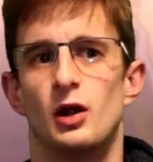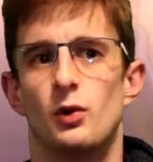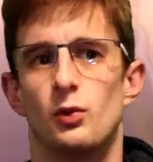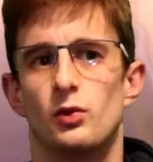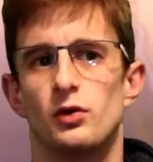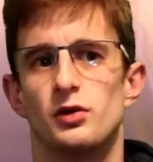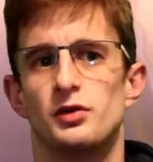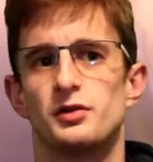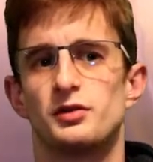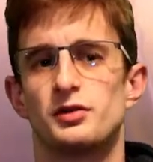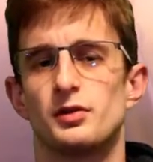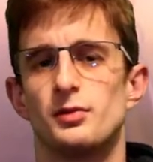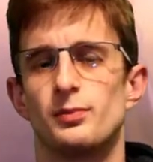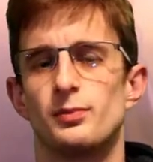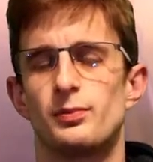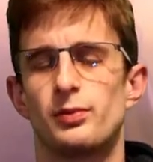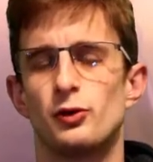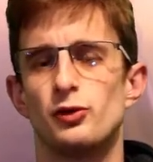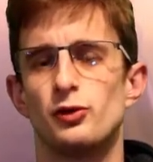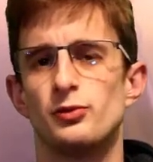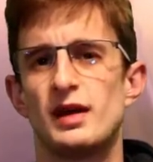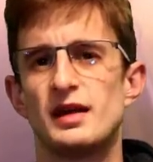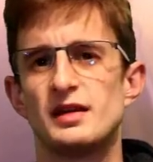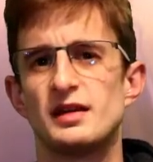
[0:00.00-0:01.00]
was
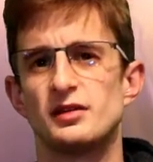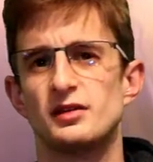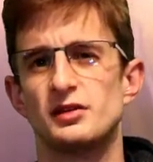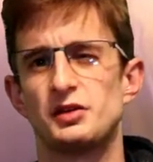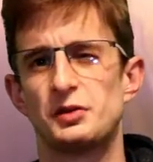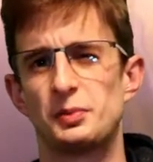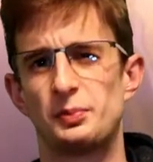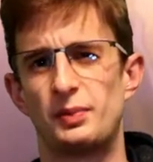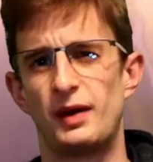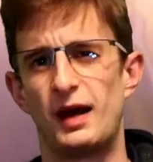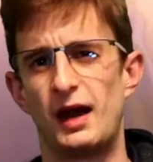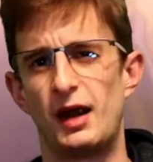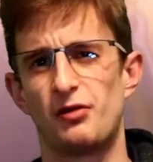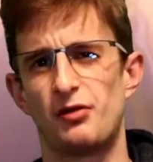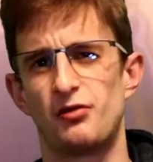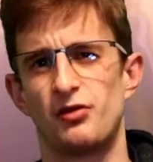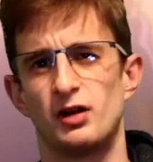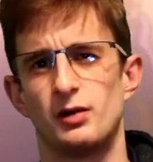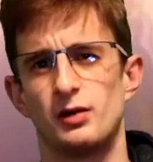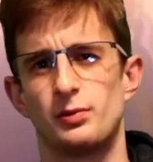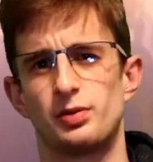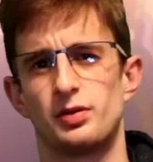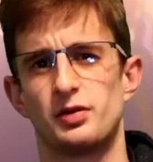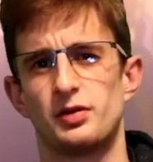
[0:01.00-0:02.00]
Blue Maiden's
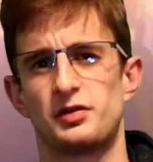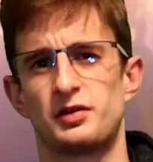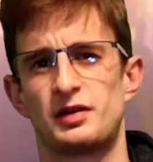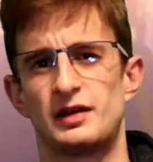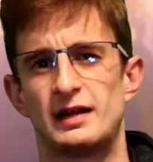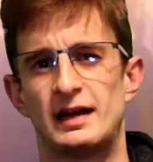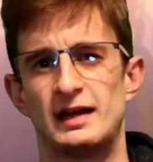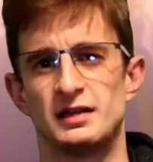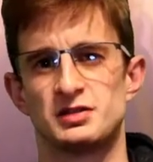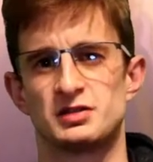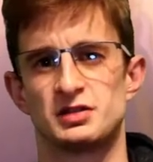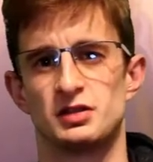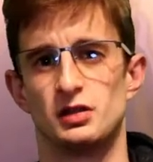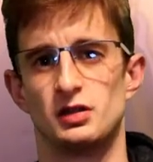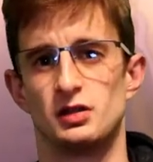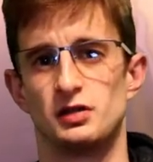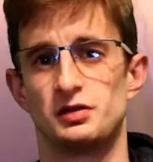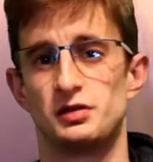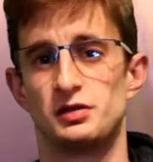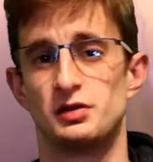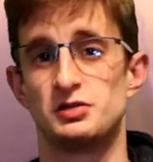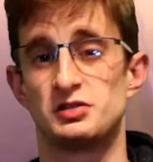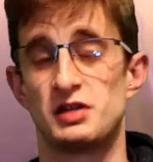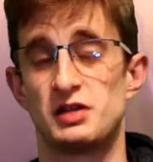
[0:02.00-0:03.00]
power-up slash
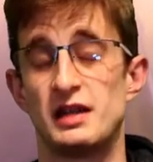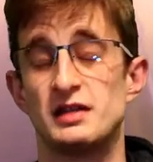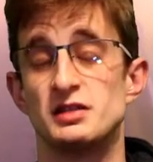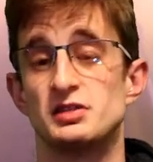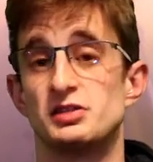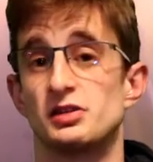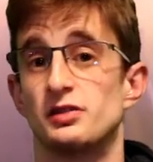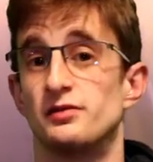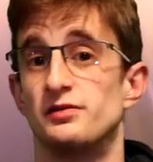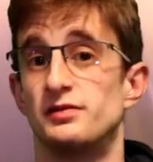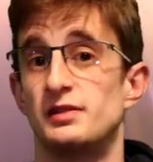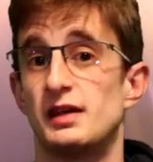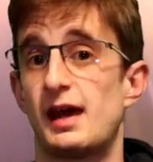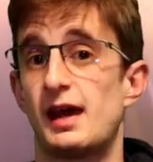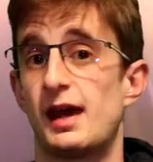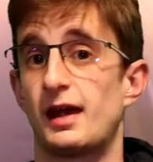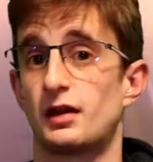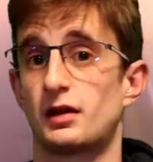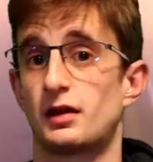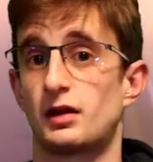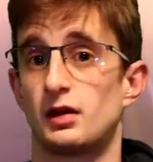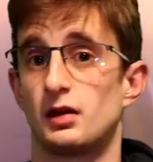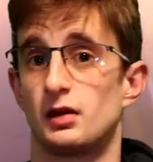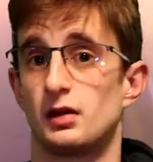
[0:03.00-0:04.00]
change of
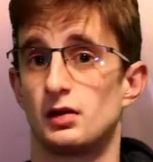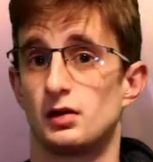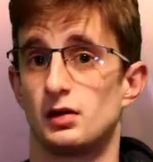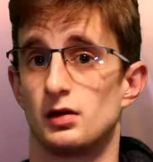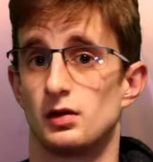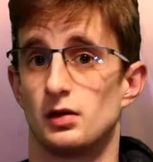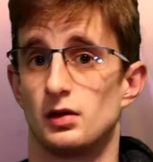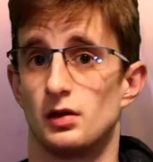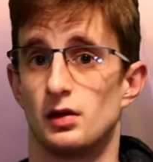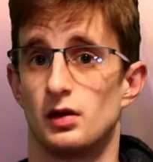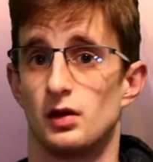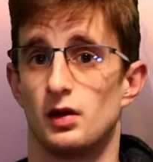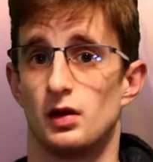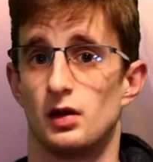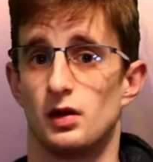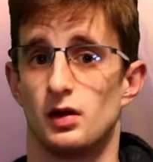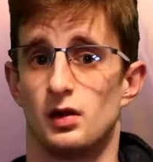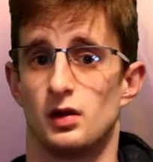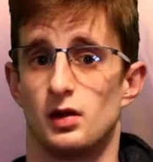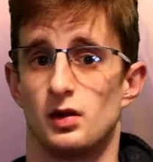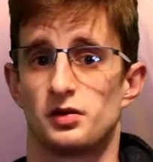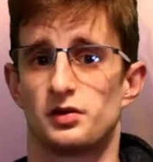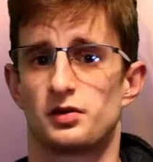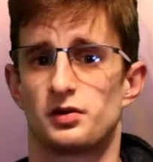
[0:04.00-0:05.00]
deck,
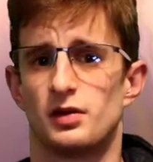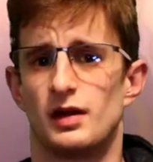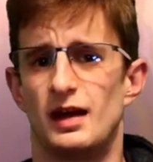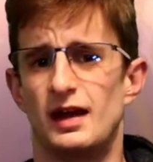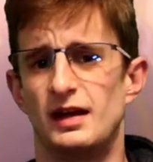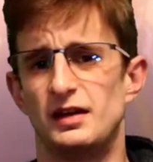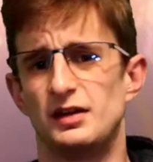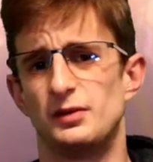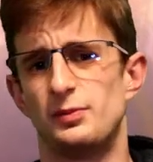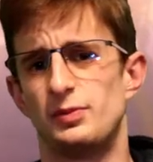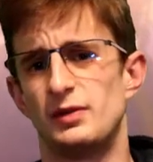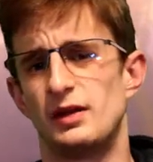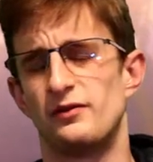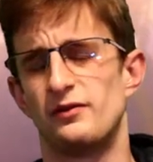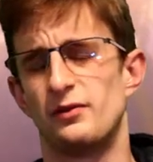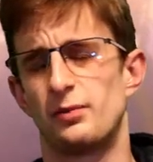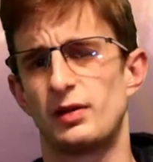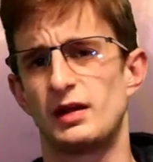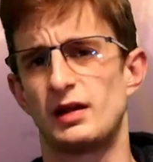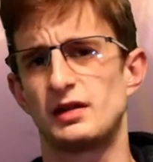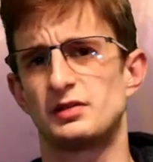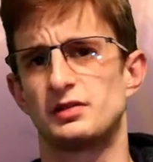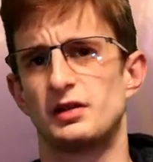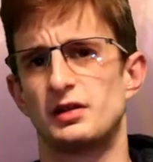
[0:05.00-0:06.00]
and a bit of a
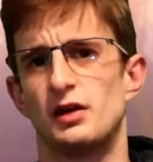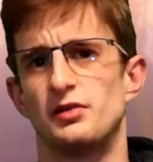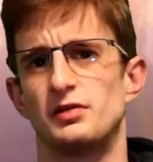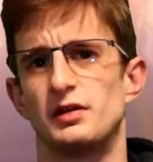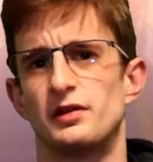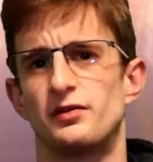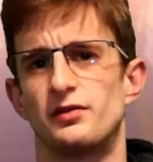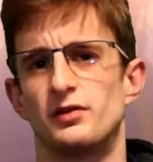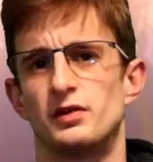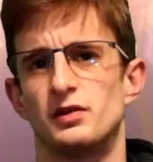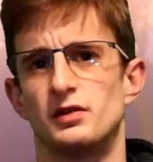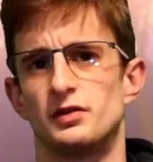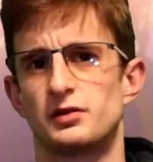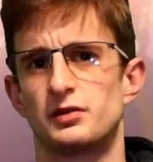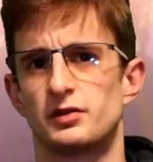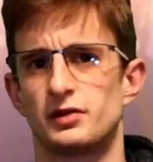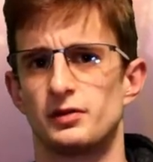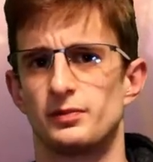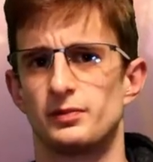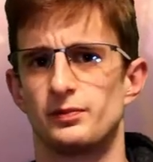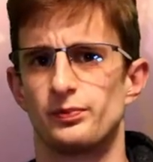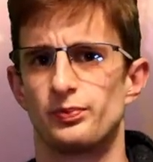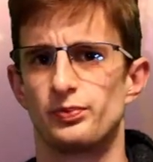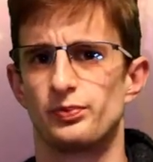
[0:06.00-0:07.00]
playstyle
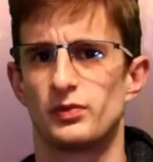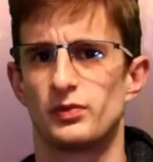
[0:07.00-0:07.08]
difference.